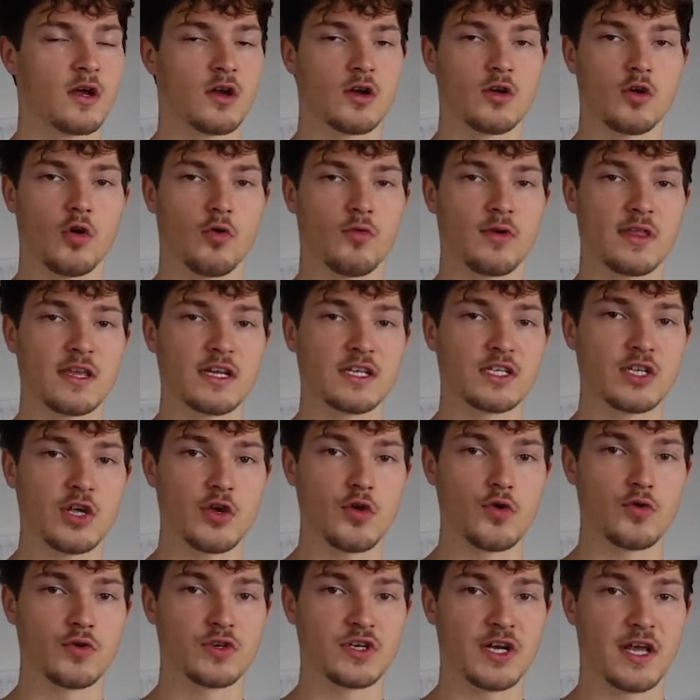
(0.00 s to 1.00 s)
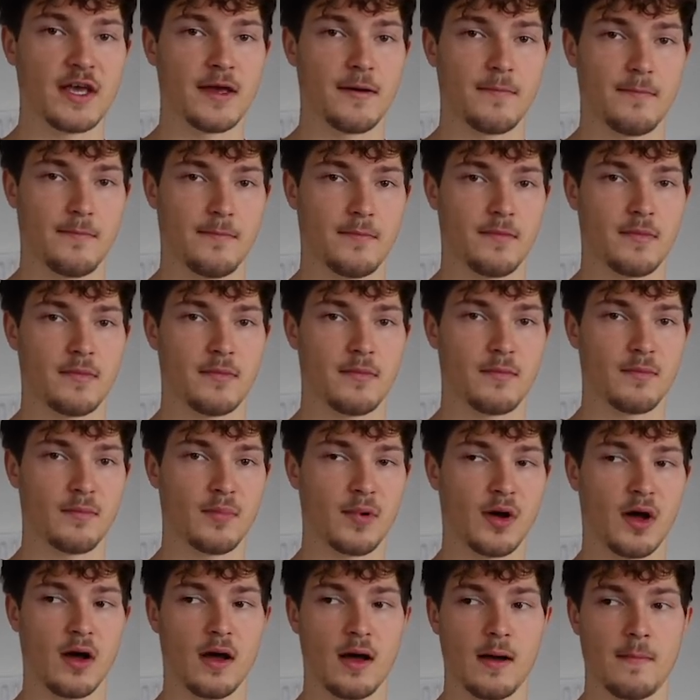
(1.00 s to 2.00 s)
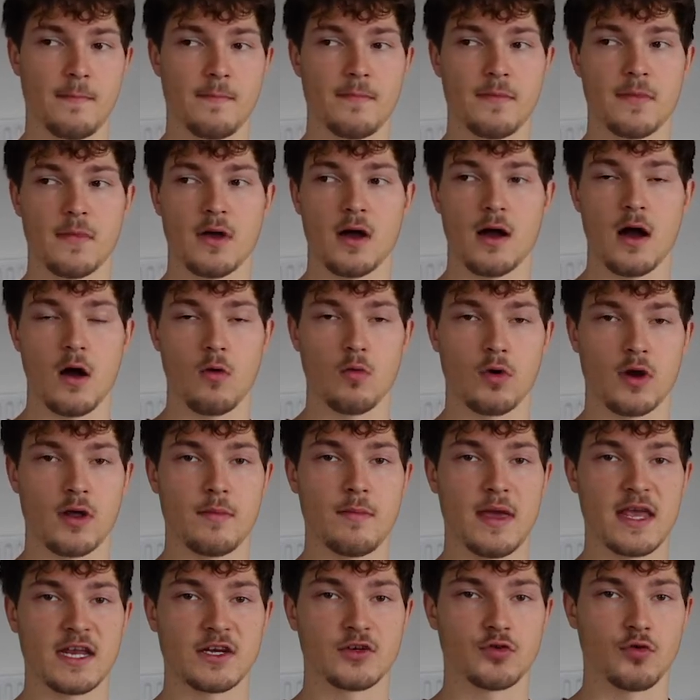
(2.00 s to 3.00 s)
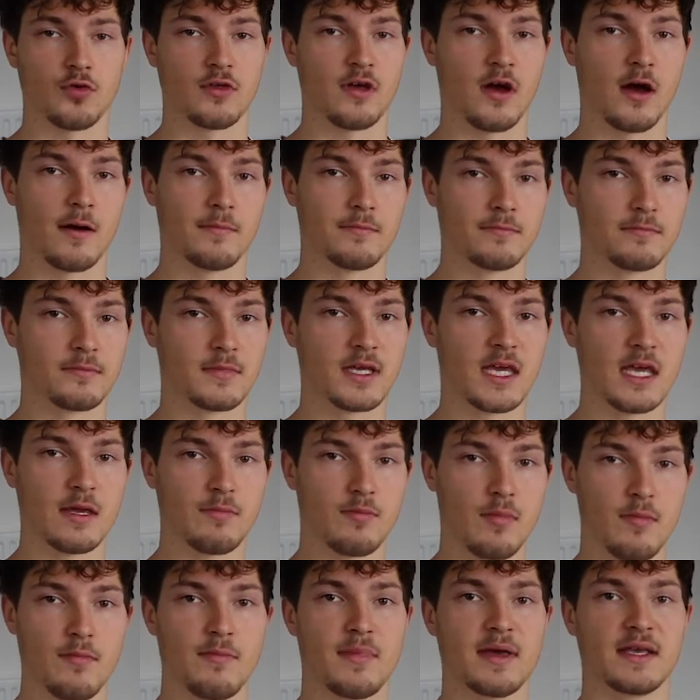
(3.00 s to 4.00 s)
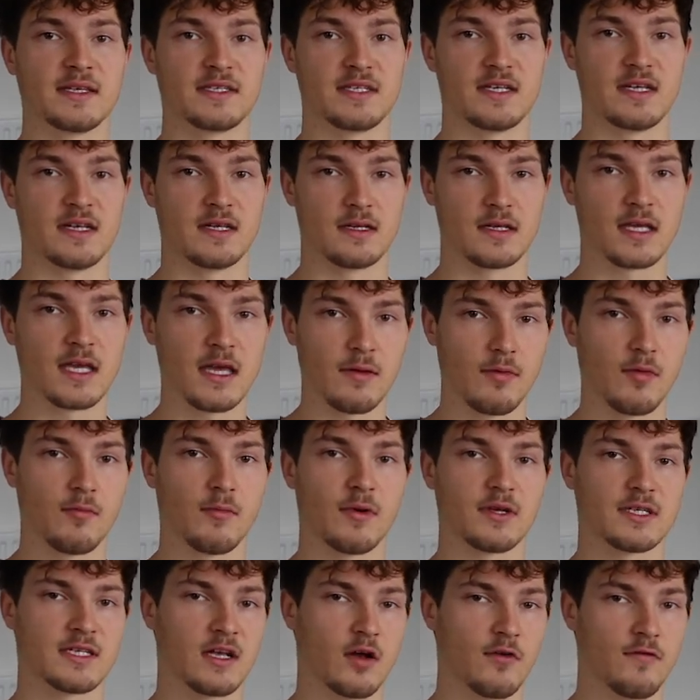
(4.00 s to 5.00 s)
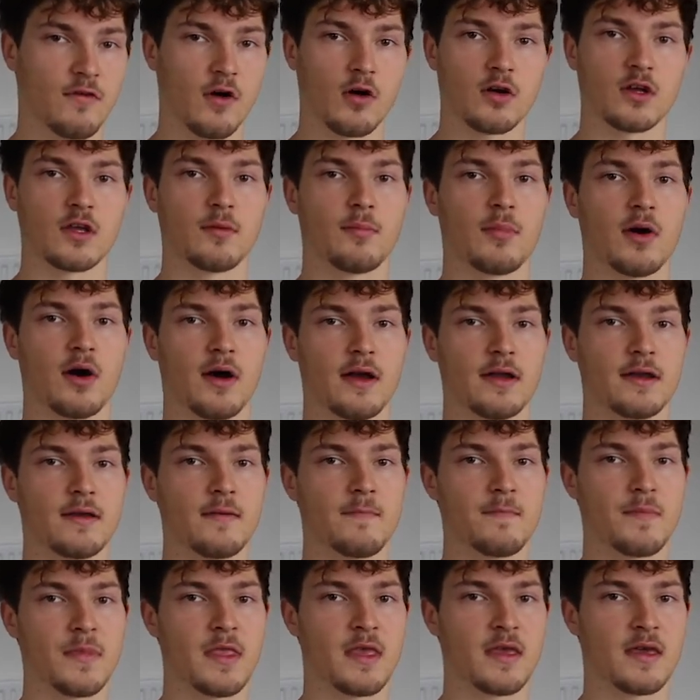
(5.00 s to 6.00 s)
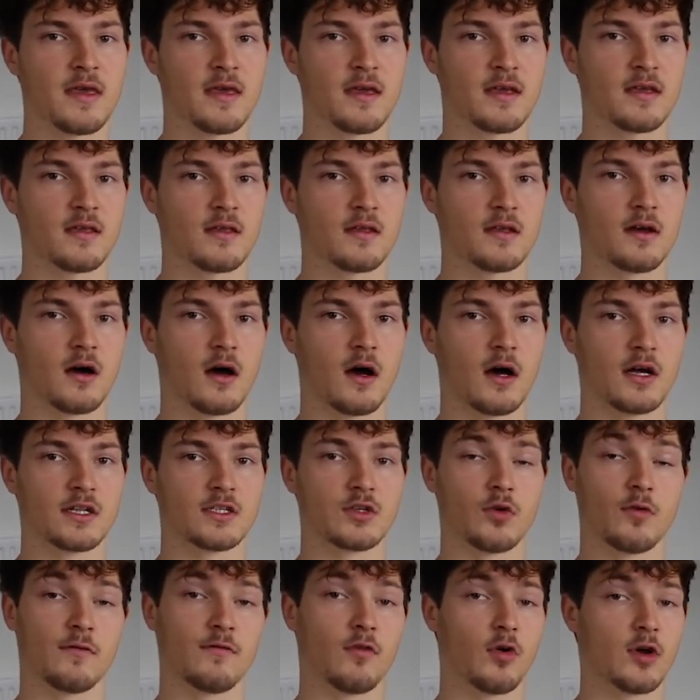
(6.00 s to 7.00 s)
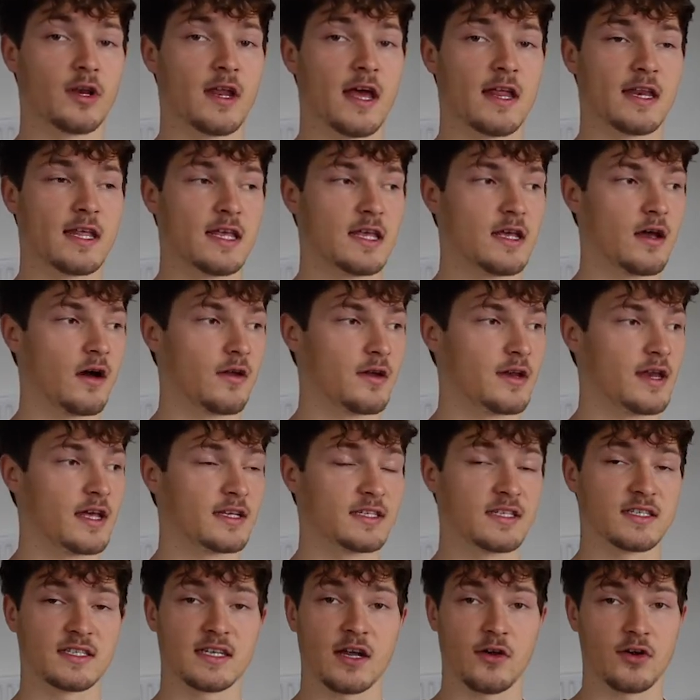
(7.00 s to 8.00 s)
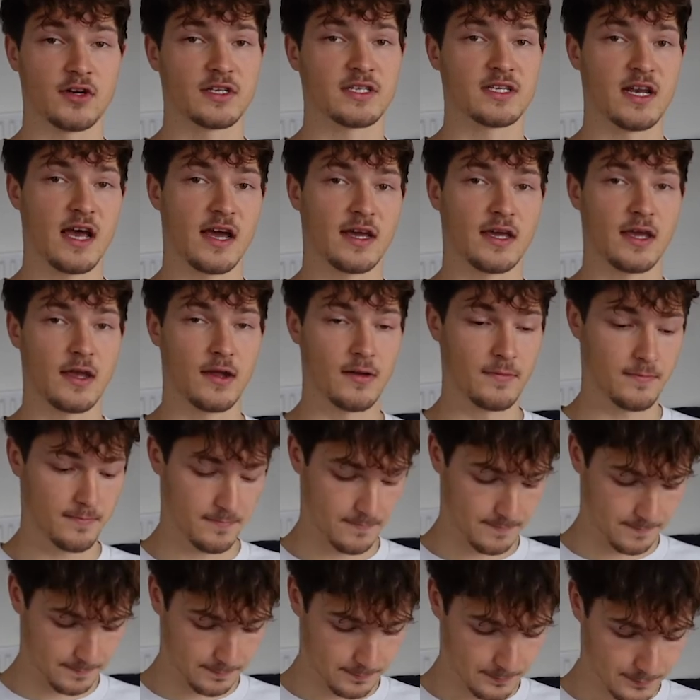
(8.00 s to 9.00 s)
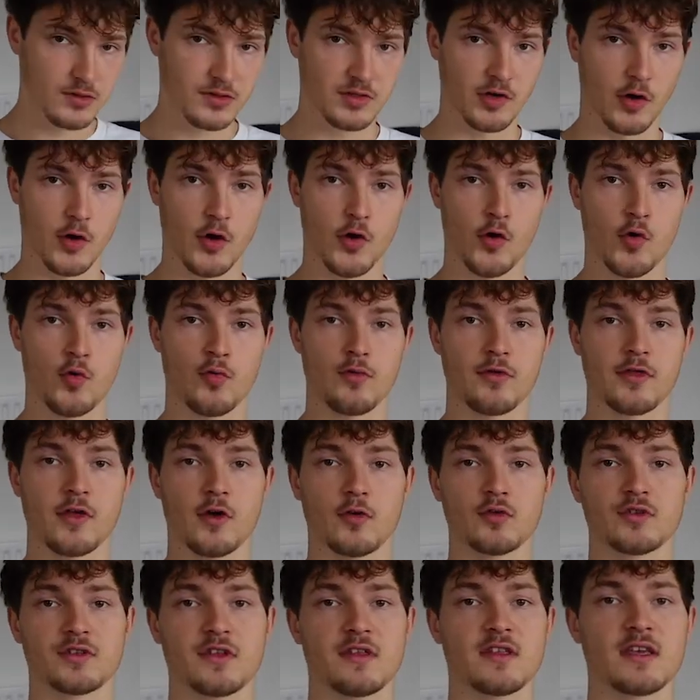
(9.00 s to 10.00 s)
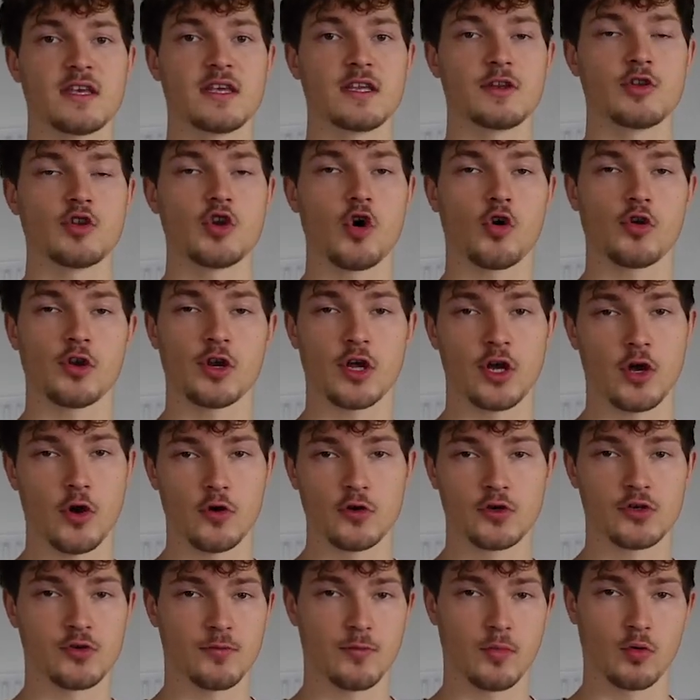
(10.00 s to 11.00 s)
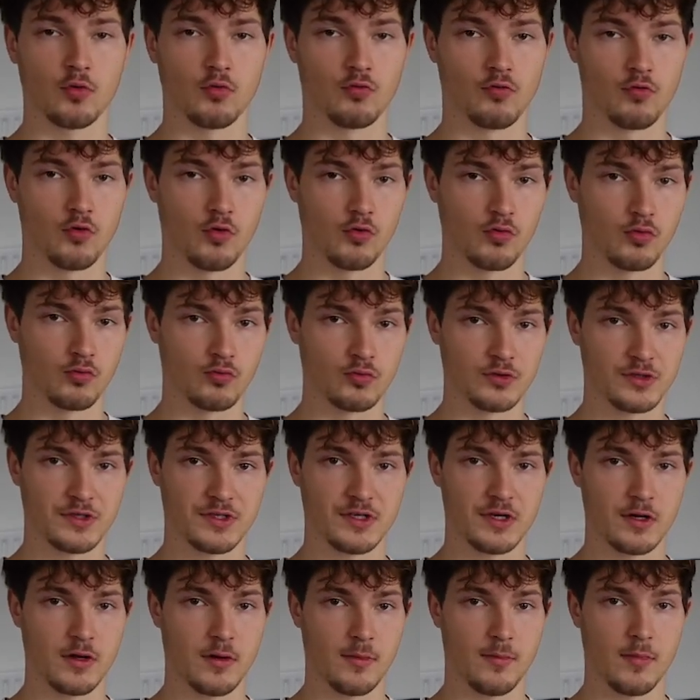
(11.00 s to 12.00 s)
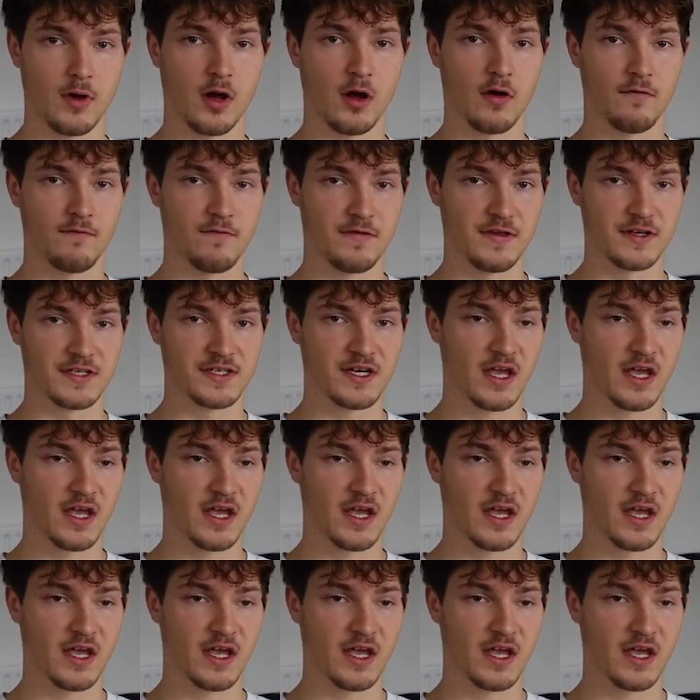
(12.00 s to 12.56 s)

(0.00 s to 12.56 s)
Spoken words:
not really do shit, but I want to make sure that I'm keeping busy, keeping myself occupied to avoid any unnecessary snacking. So those are the non-negotiable rules of this